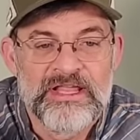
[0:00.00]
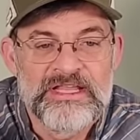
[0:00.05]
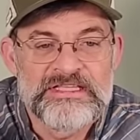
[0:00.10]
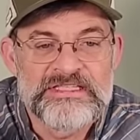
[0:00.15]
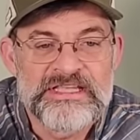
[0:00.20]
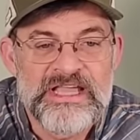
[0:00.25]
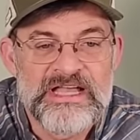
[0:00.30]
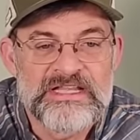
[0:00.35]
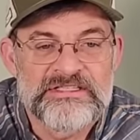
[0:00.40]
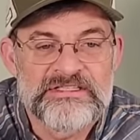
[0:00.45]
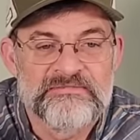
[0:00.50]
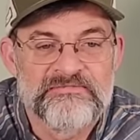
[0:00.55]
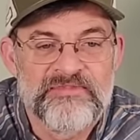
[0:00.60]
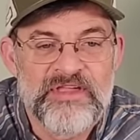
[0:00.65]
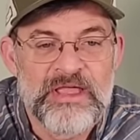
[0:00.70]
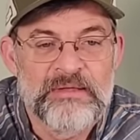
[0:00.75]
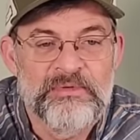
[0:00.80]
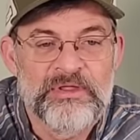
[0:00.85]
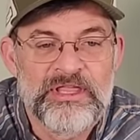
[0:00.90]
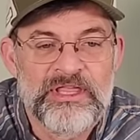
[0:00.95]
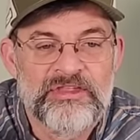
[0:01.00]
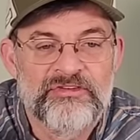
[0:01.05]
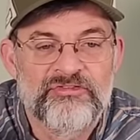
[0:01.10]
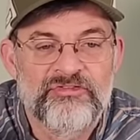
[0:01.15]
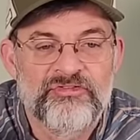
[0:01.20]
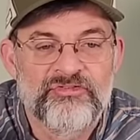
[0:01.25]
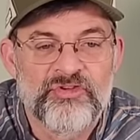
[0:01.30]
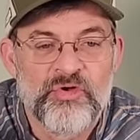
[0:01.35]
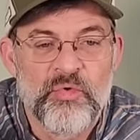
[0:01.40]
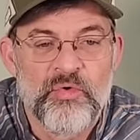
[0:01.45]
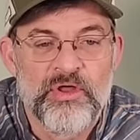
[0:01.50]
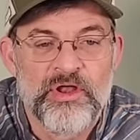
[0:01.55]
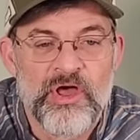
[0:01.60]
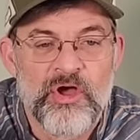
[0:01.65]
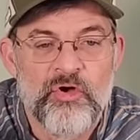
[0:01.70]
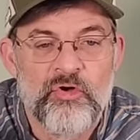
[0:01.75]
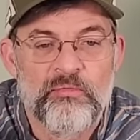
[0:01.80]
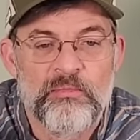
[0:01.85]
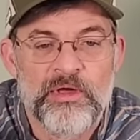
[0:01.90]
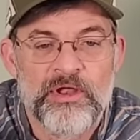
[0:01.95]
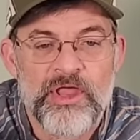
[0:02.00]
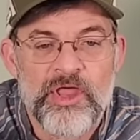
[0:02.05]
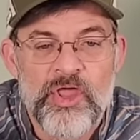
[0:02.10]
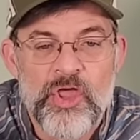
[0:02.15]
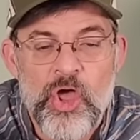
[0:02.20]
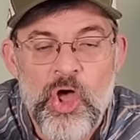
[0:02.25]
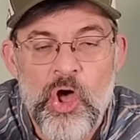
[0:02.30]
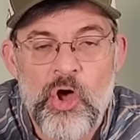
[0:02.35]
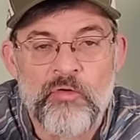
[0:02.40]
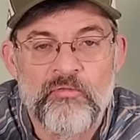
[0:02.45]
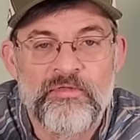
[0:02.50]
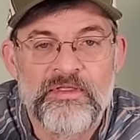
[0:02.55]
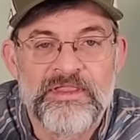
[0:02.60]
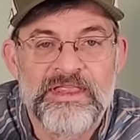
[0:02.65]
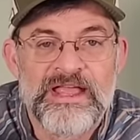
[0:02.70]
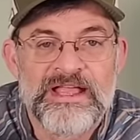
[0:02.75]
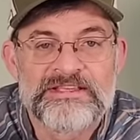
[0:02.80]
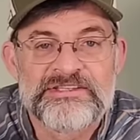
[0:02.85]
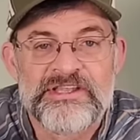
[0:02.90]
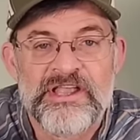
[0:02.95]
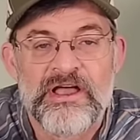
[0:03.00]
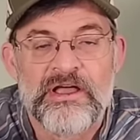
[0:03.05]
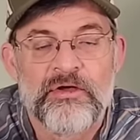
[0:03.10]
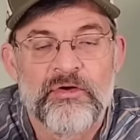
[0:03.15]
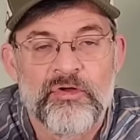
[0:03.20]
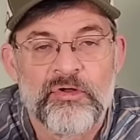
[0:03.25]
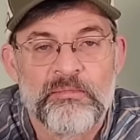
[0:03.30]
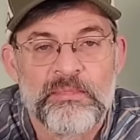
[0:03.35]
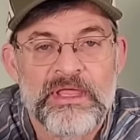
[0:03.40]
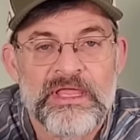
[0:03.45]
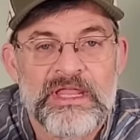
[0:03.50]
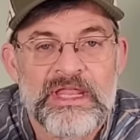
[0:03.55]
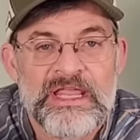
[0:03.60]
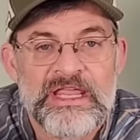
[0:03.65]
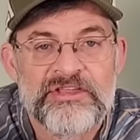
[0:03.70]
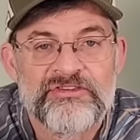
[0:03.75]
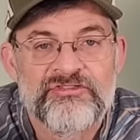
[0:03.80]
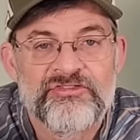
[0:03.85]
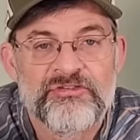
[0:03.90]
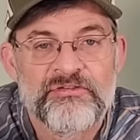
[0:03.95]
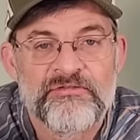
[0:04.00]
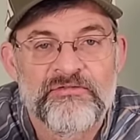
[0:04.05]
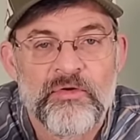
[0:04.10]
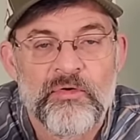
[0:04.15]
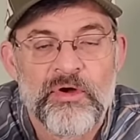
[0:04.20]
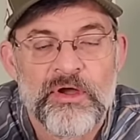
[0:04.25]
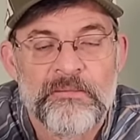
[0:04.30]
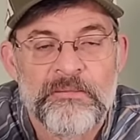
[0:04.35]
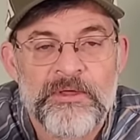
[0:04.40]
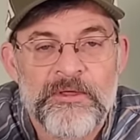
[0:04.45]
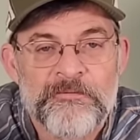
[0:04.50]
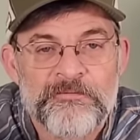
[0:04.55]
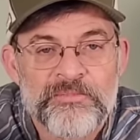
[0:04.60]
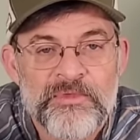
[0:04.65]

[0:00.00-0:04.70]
He's got some family issues going on, but hopefully that's not going to be an issue for him.